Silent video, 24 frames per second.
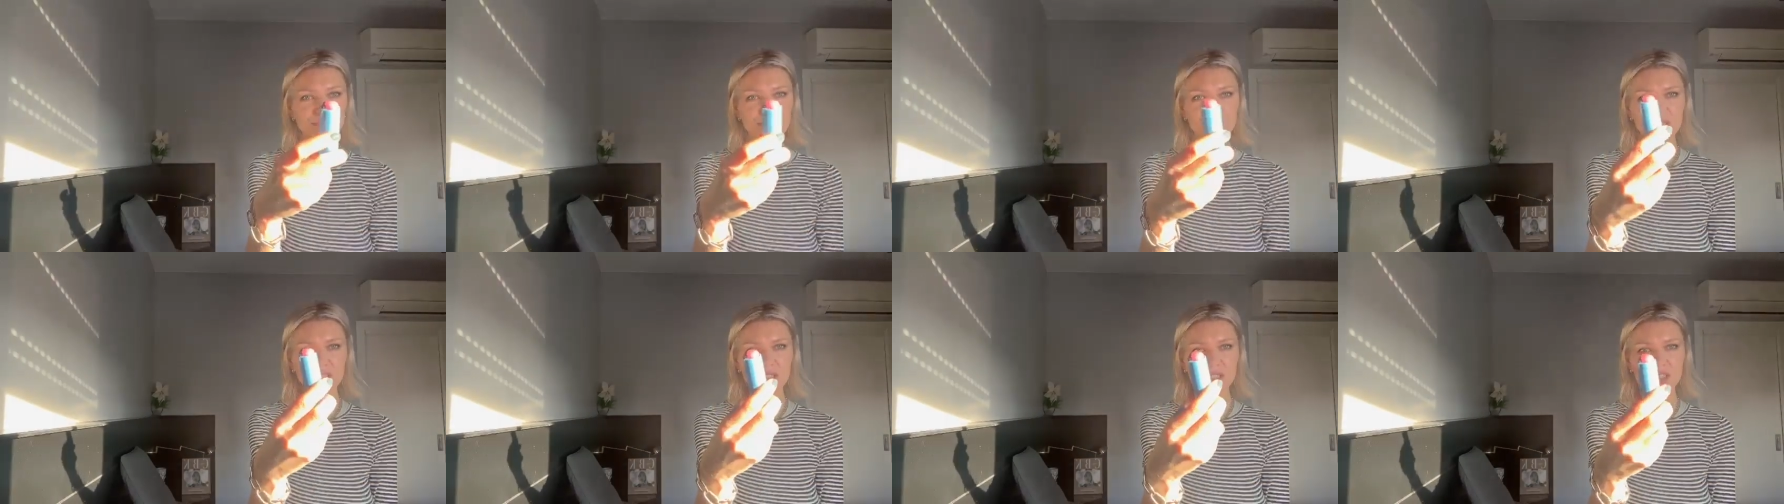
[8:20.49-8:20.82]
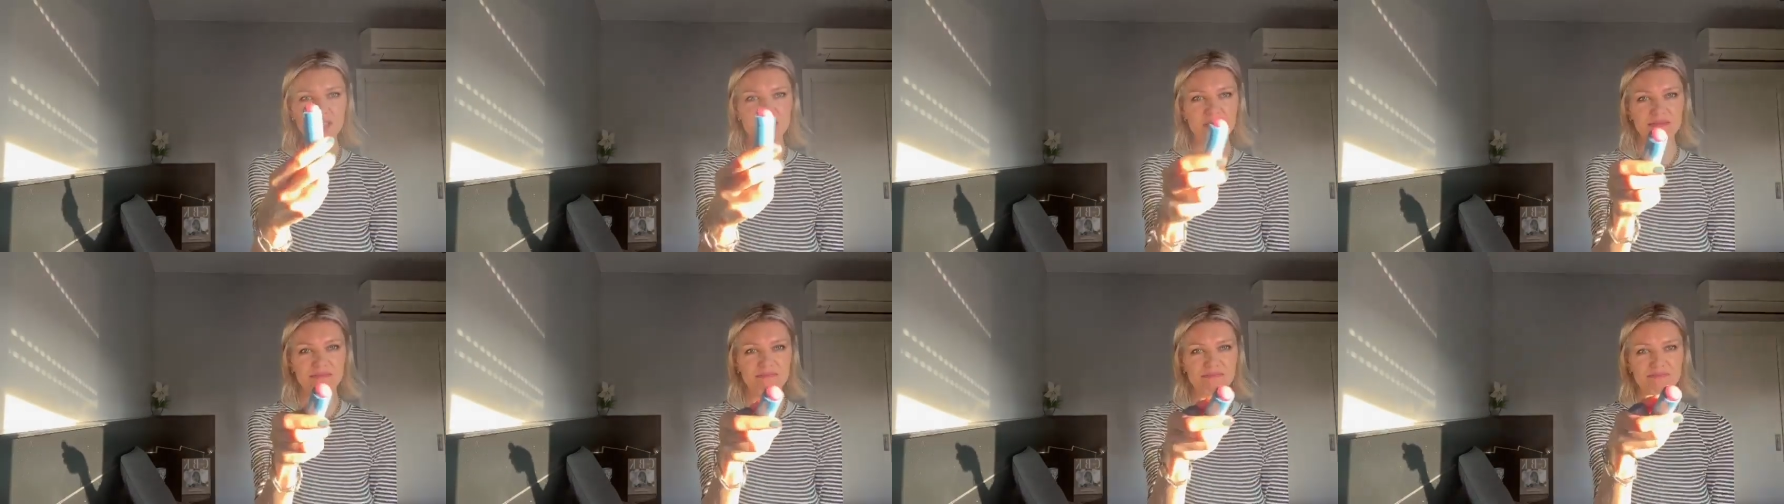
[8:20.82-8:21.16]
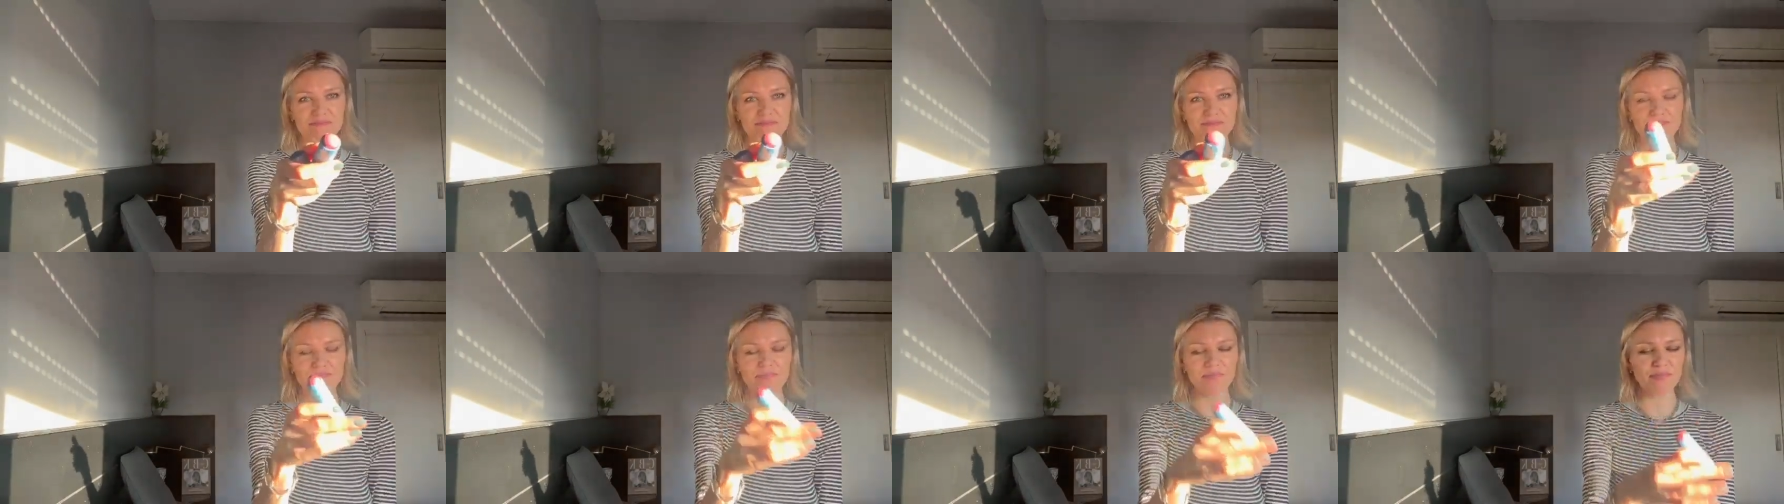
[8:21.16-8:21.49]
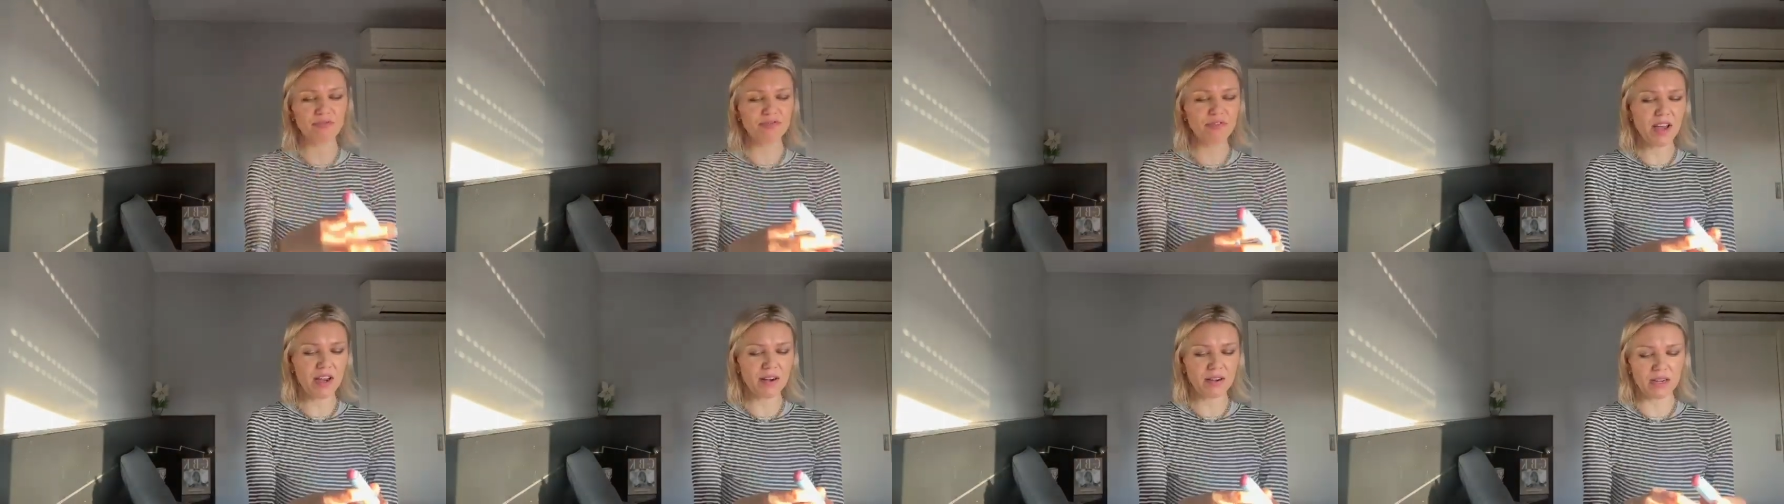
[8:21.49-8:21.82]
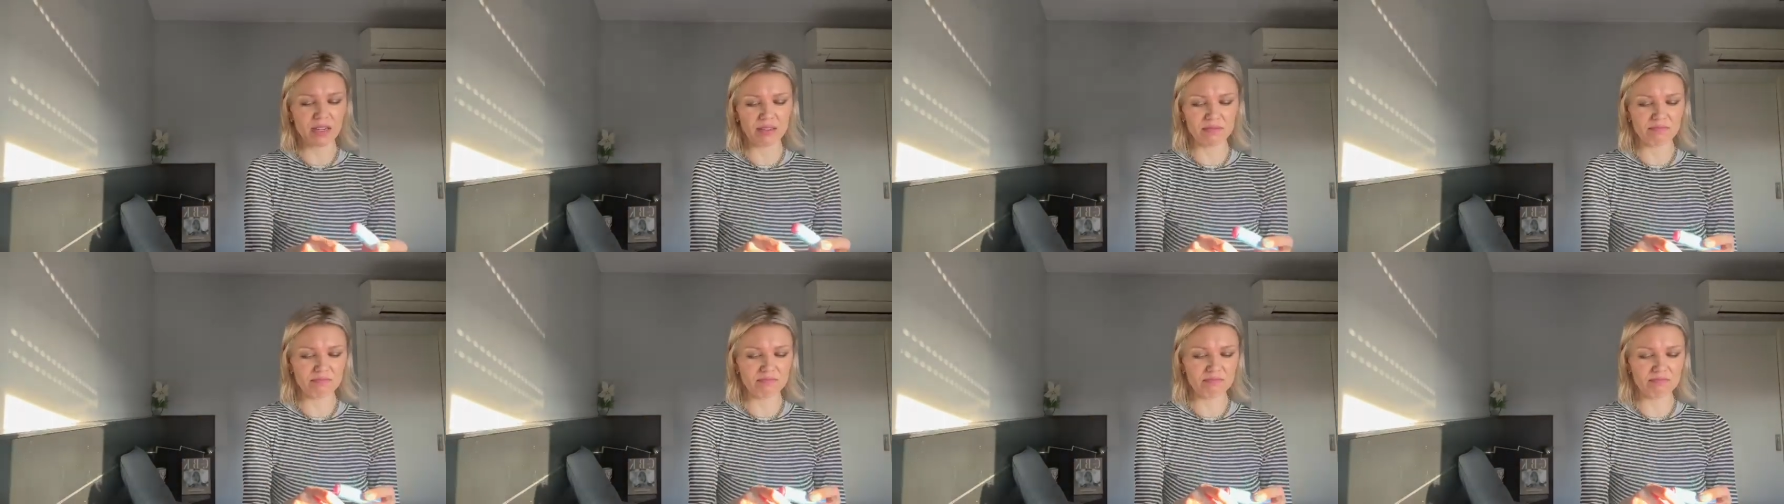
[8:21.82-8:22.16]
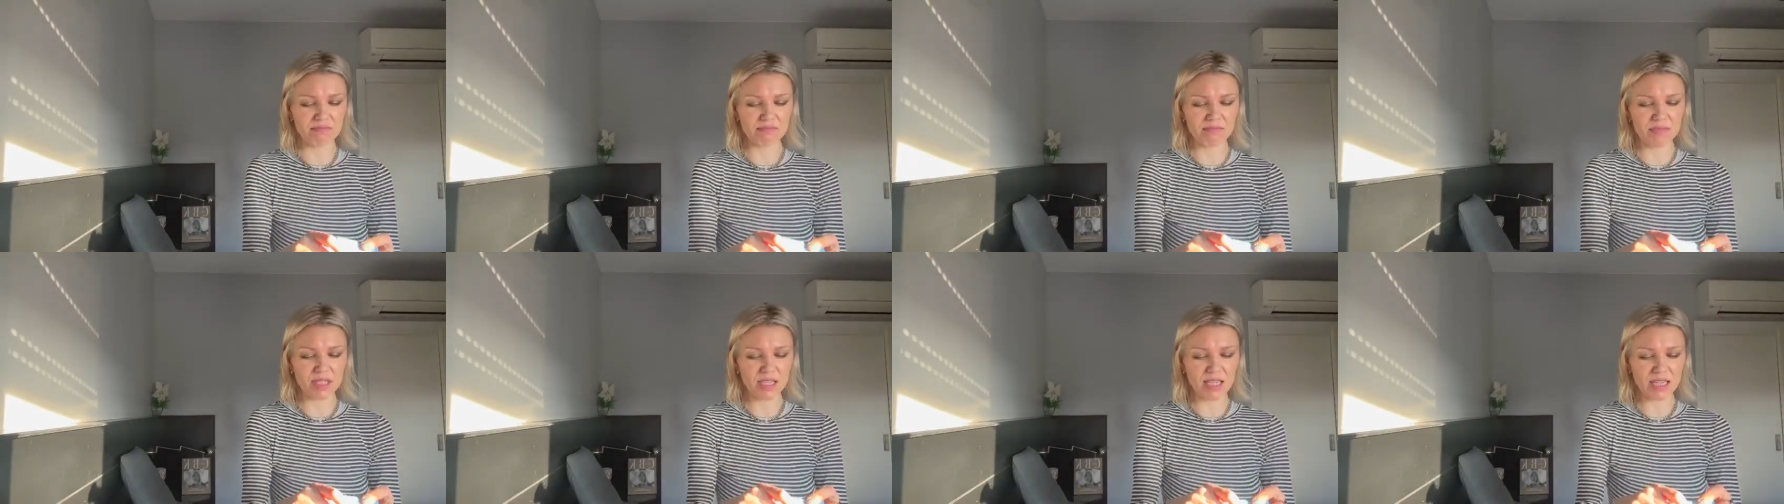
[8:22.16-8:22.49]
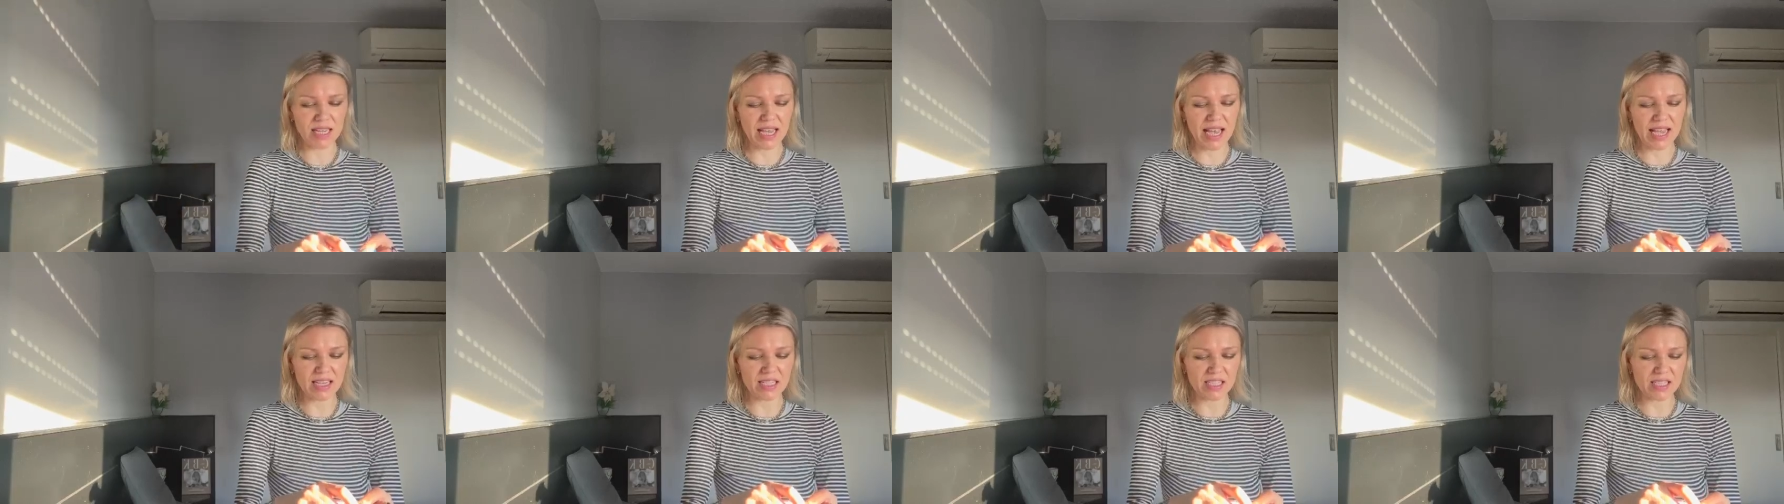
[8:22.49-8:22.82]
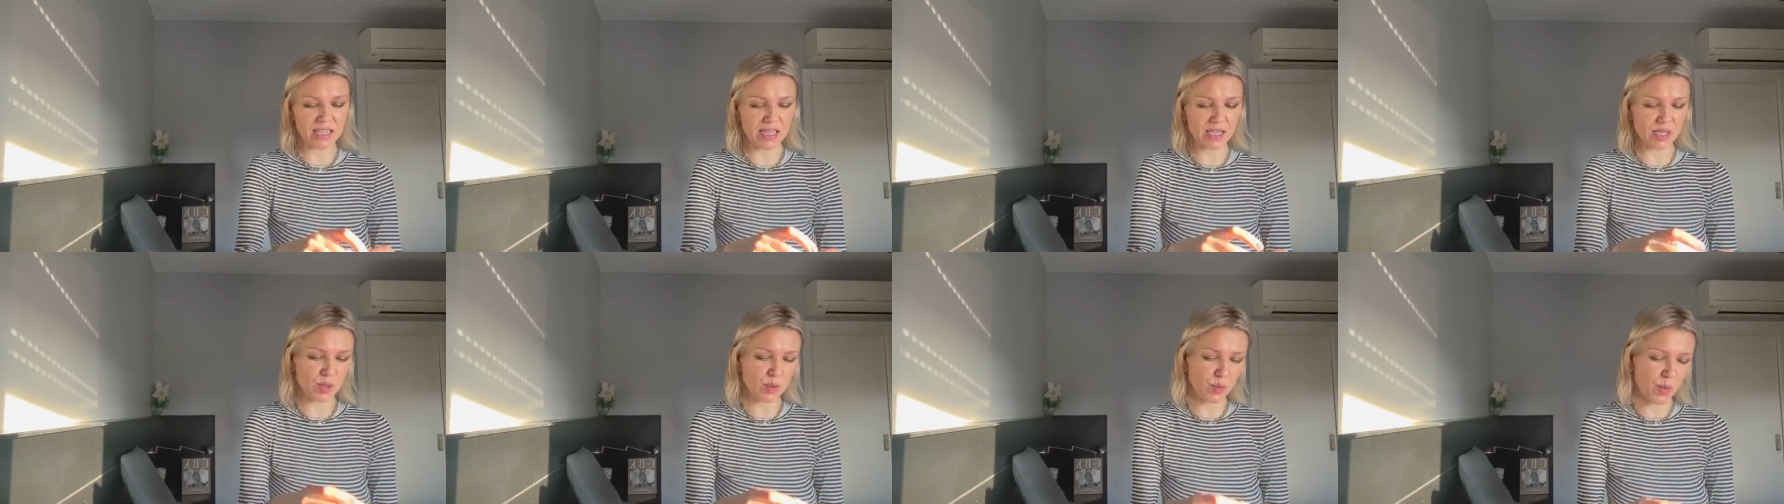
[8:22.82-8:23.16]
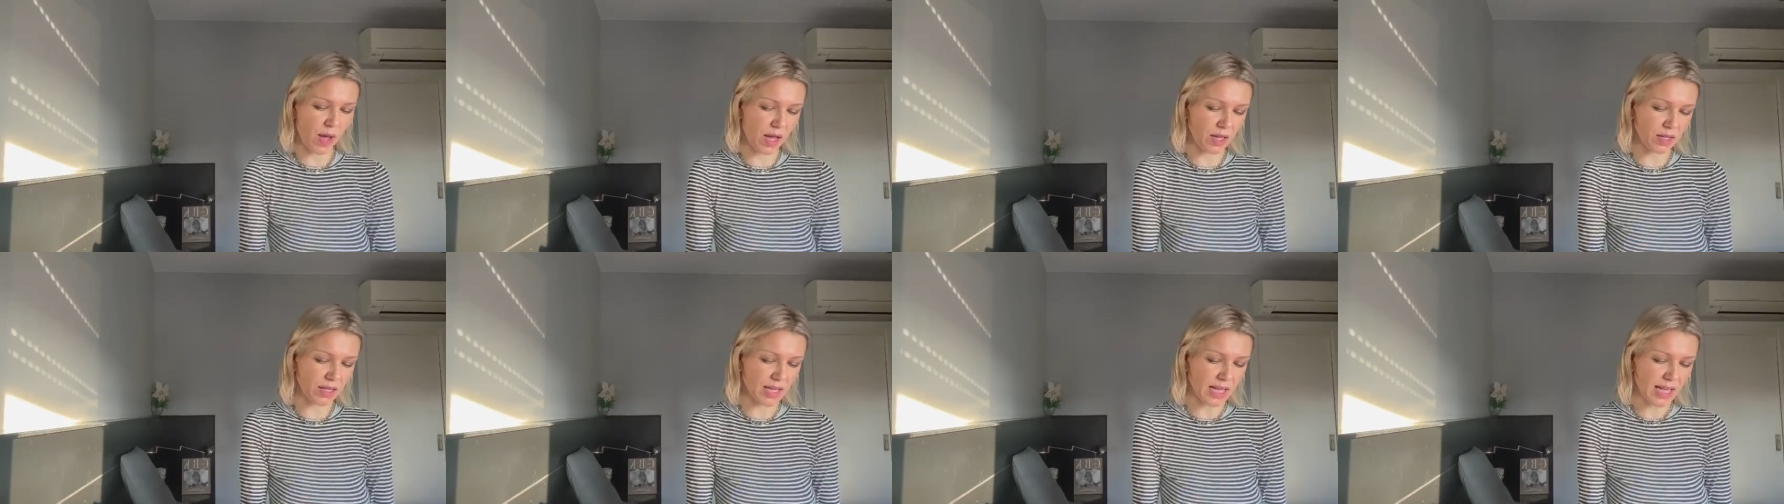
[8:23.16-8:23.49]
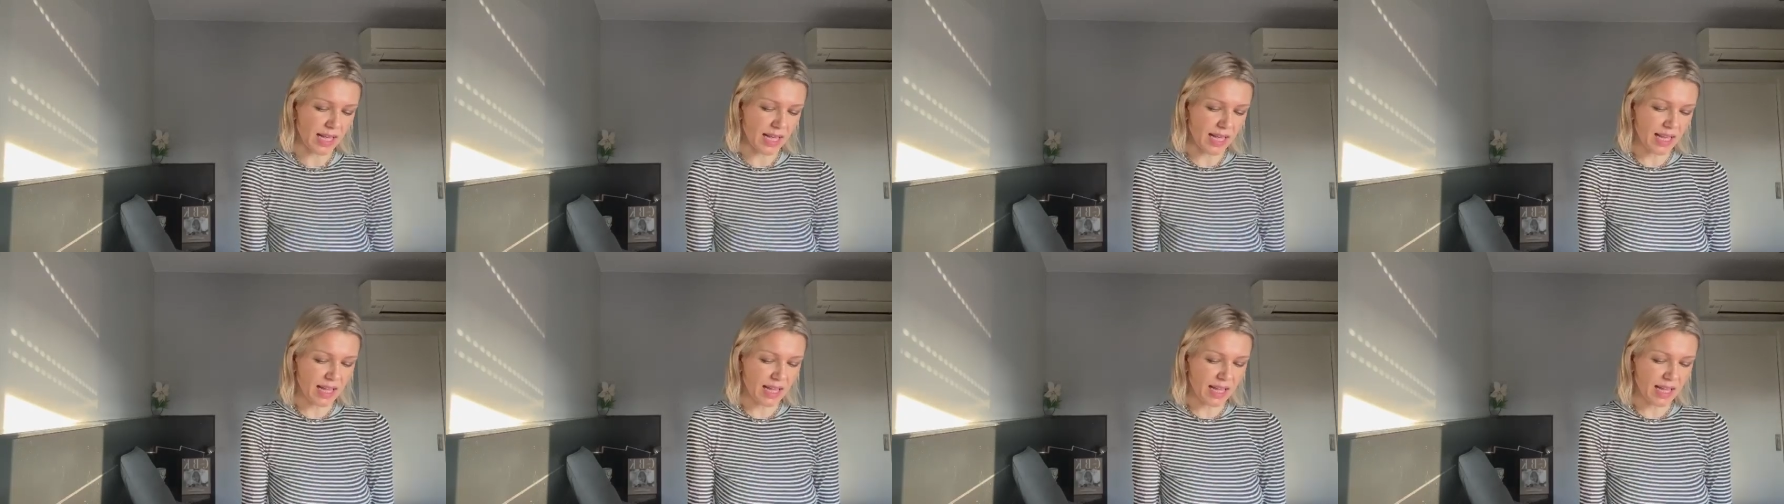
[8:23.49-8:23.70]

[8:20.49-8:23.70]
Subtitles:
just very handy as well.